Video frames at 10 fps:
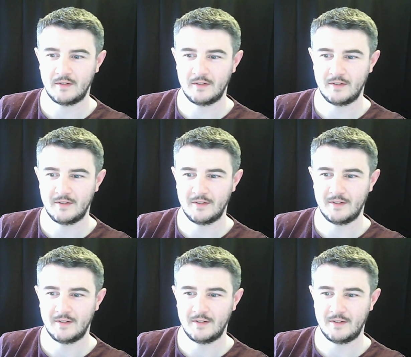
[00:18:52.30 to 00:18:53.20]

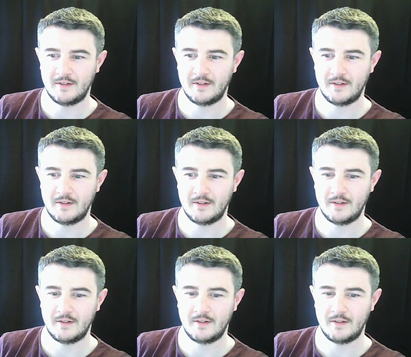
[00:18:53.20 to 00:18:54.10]

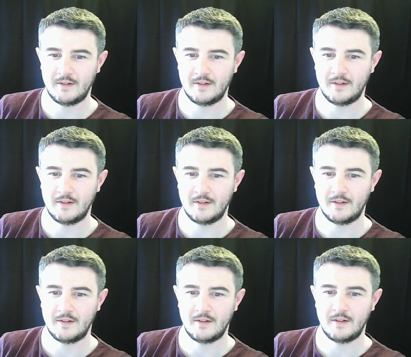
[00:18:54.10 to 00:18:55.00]

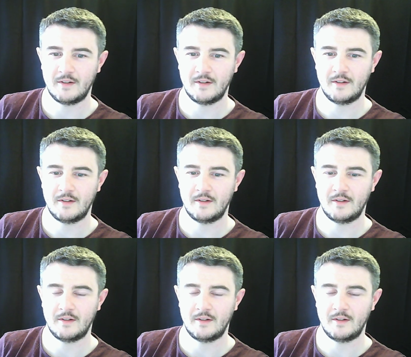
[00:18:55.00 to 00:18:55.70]
Nothing is said.